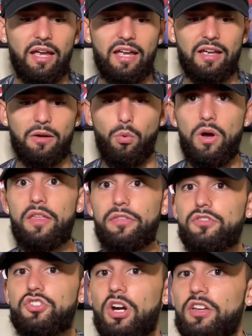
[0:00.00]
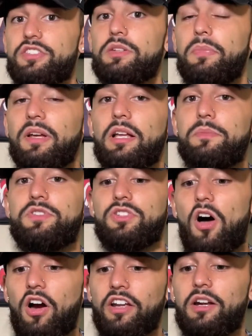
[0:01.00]
with Chauncey Billups
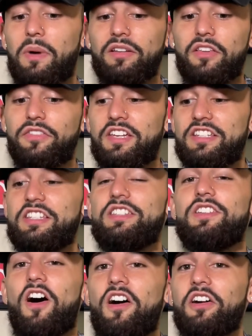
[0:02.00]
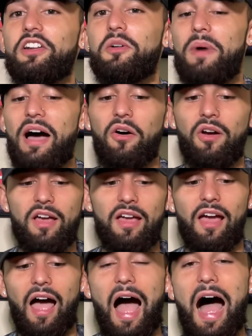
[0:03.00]
talking about the things he's talking about,
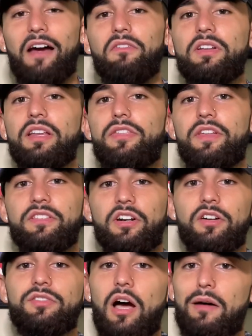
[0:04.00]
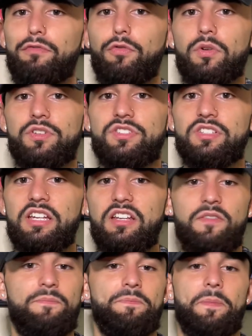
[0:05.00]
I really think they're a top 4
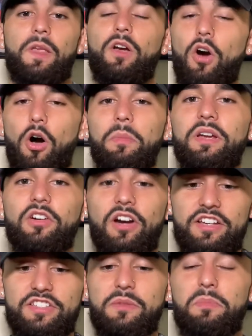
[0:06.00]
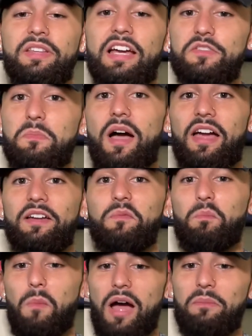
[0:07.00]
seed. Call me crazy, but that's my
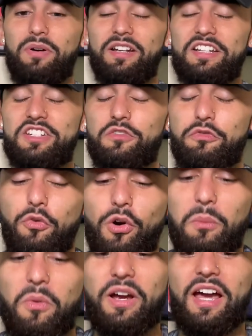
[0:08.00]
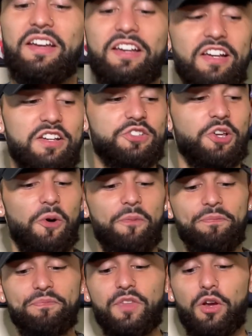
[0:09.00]
prediction for them, okay? So
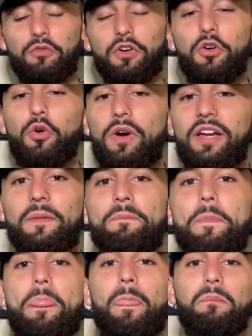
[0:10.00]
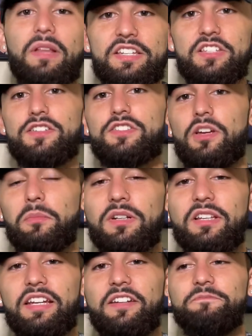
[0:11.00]
real quick, Blazers Summer League.